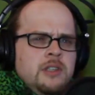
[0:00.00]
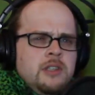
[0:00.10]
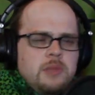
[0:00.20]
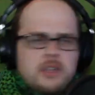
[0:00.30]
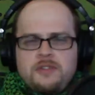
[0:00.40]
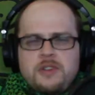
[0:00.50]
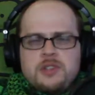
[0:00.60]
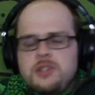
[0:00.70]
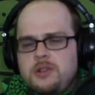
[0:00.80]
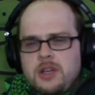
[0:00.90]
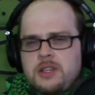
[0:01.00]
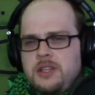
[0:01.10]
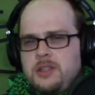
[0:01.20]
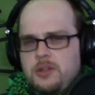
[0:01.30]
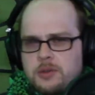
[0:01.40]
make it function correctly
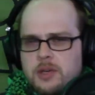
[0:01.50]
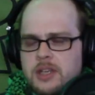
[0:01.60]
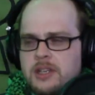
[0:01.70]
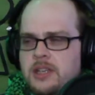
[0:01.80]
and look right.